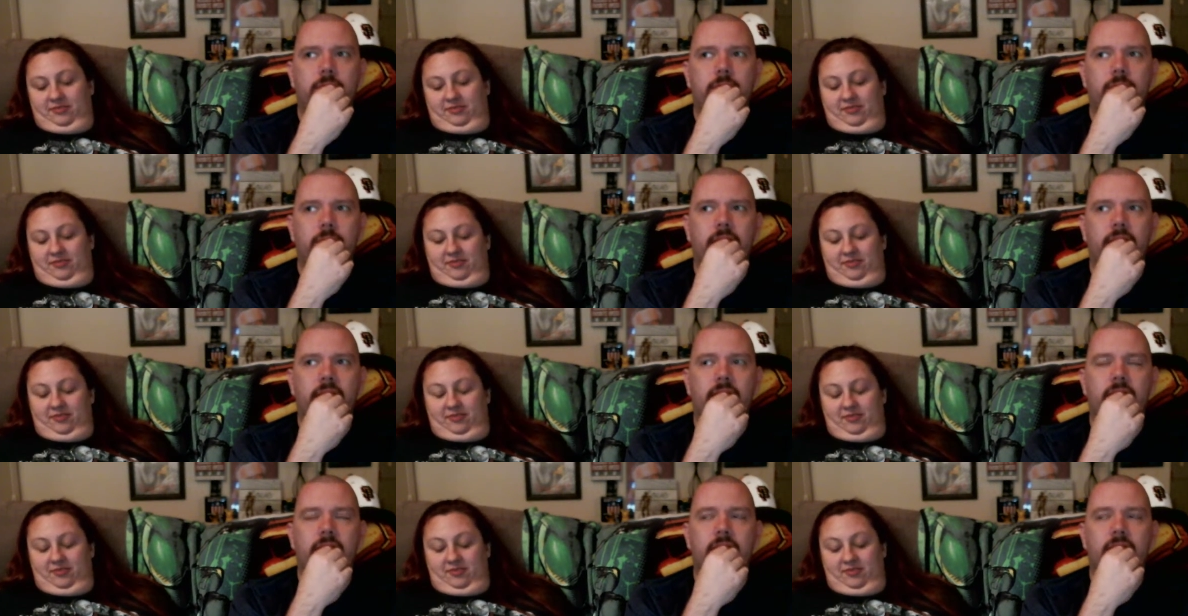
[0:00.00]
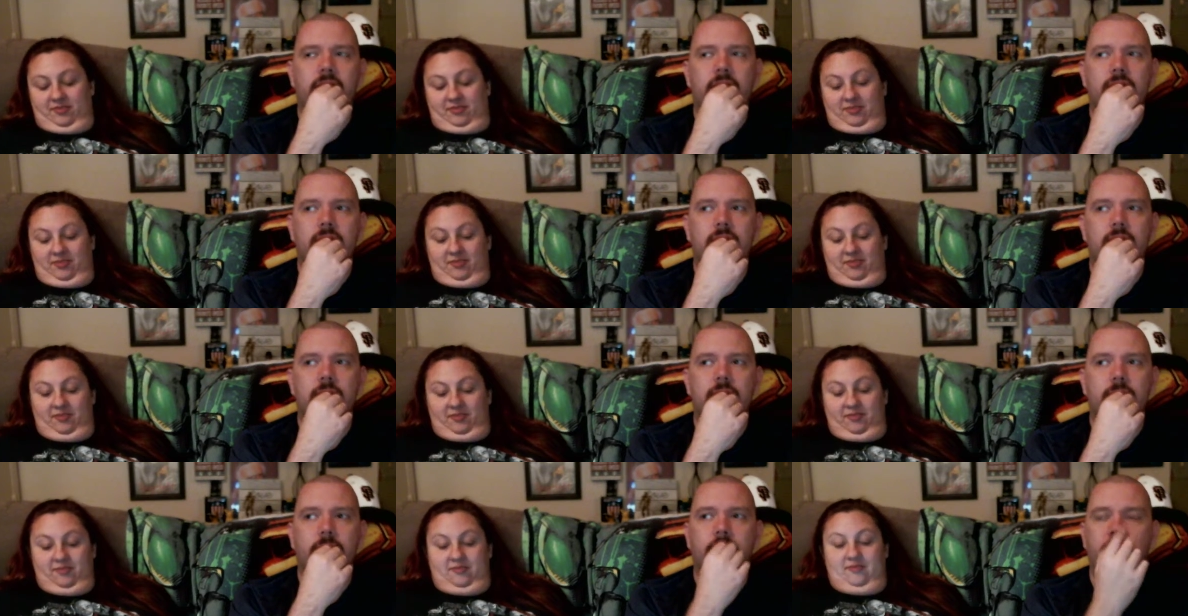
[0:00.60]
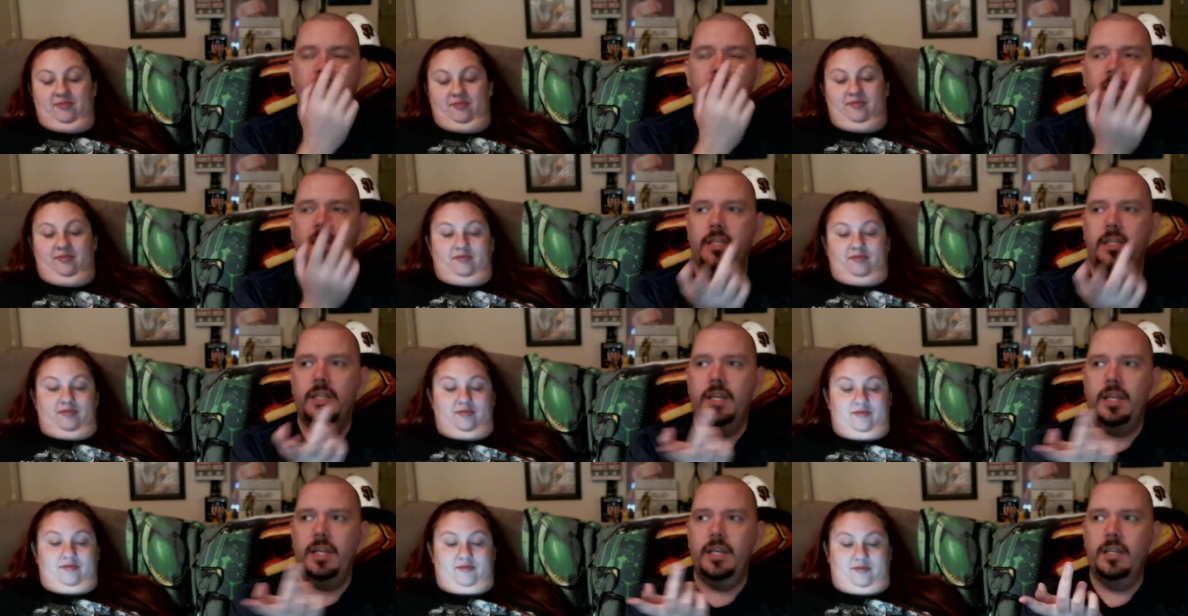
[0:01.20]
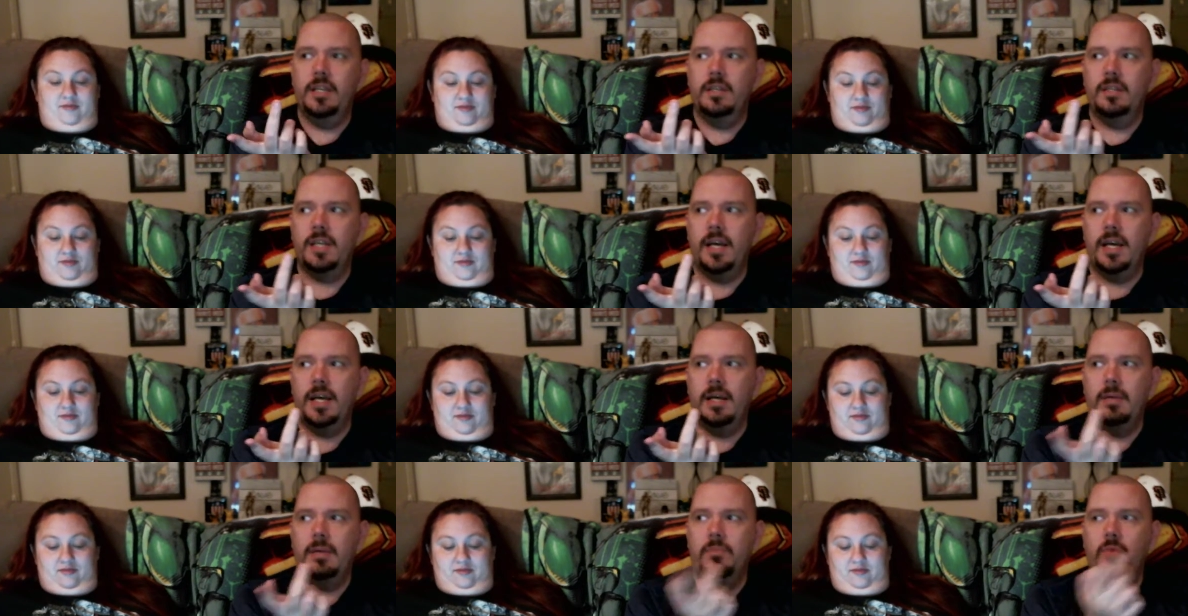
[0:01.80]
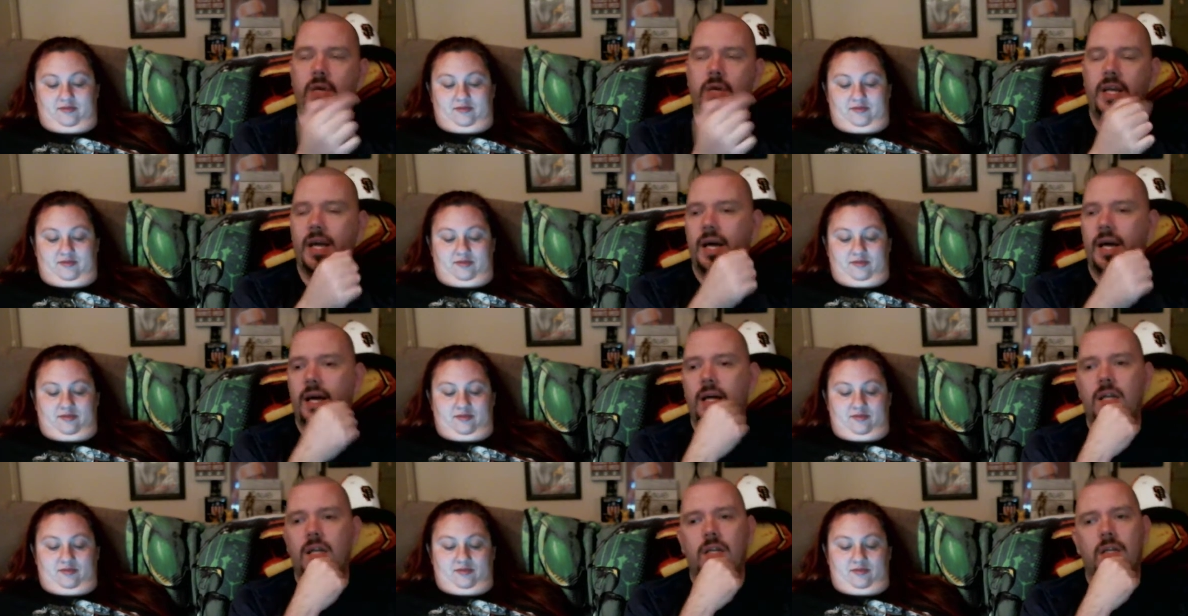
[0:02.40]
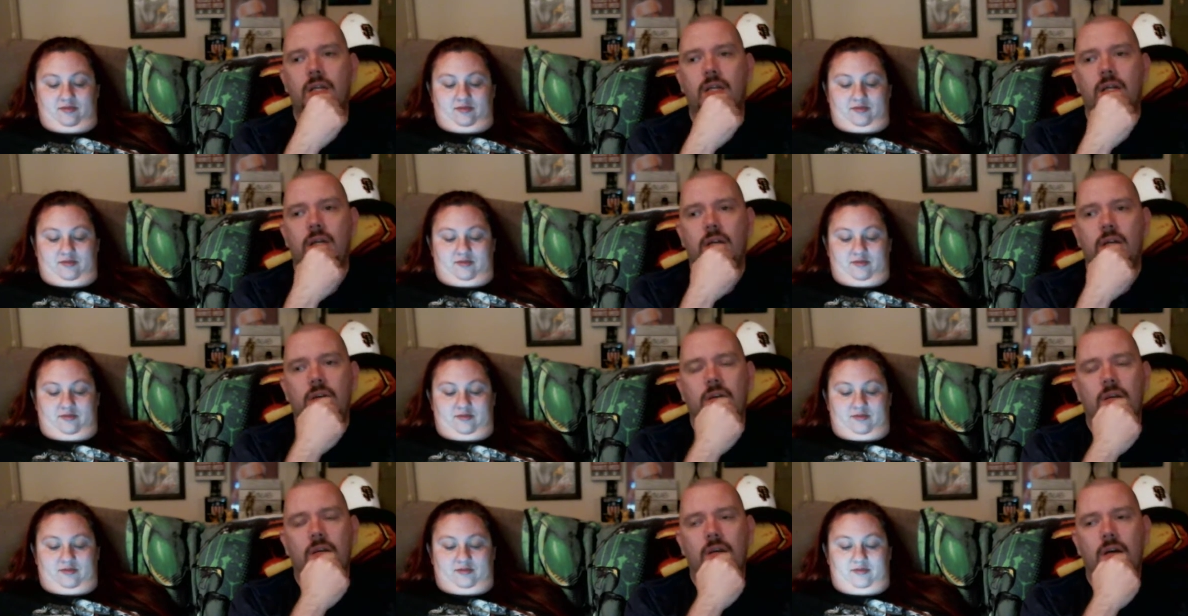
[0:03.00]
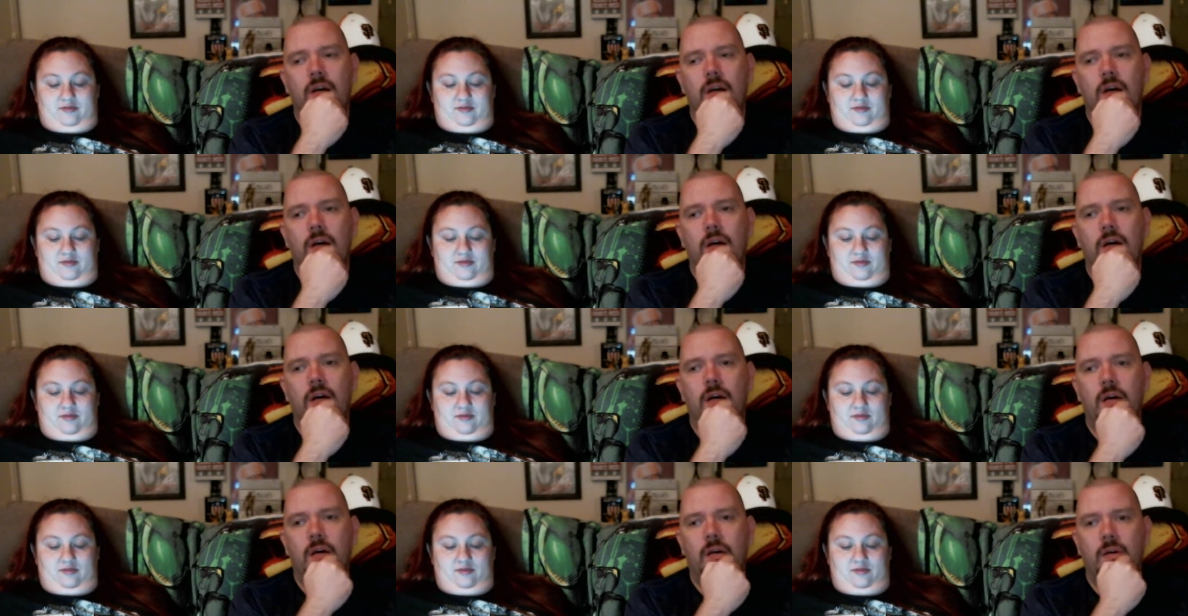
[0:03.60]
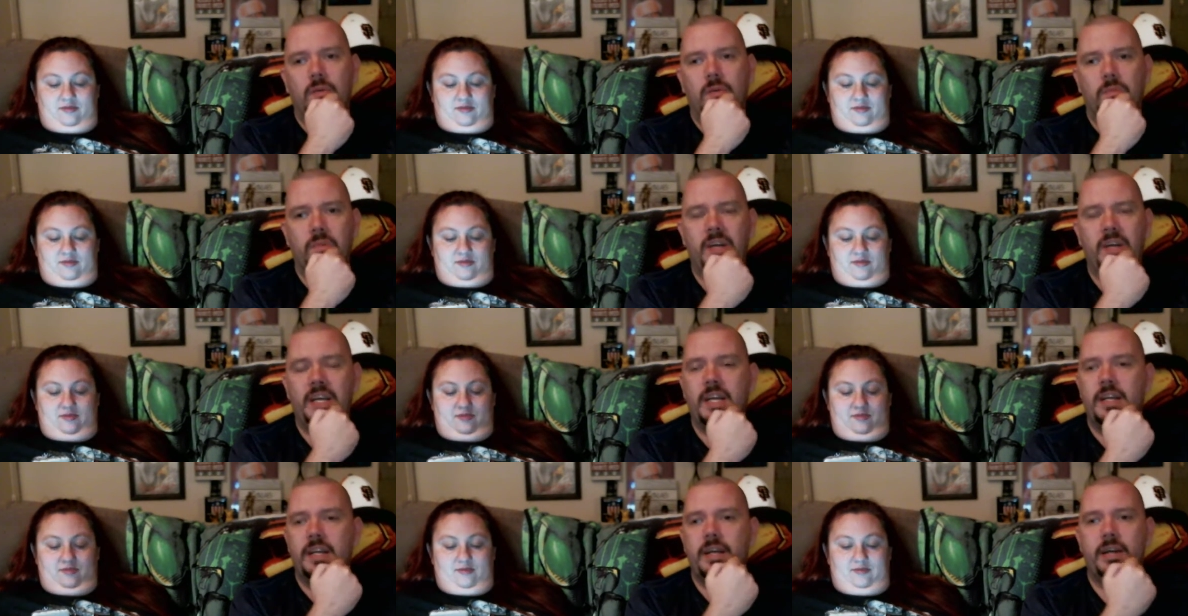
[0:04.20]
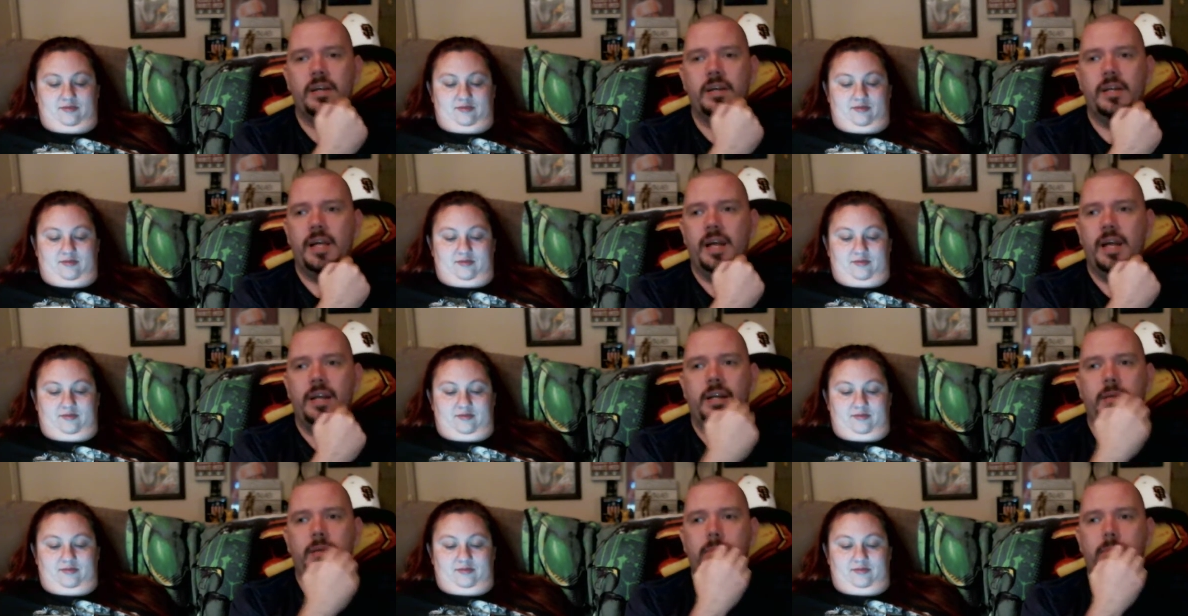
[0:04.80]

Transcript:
Speaker 1: we got some really good Negan time. We got uh, Rick and Daryl had an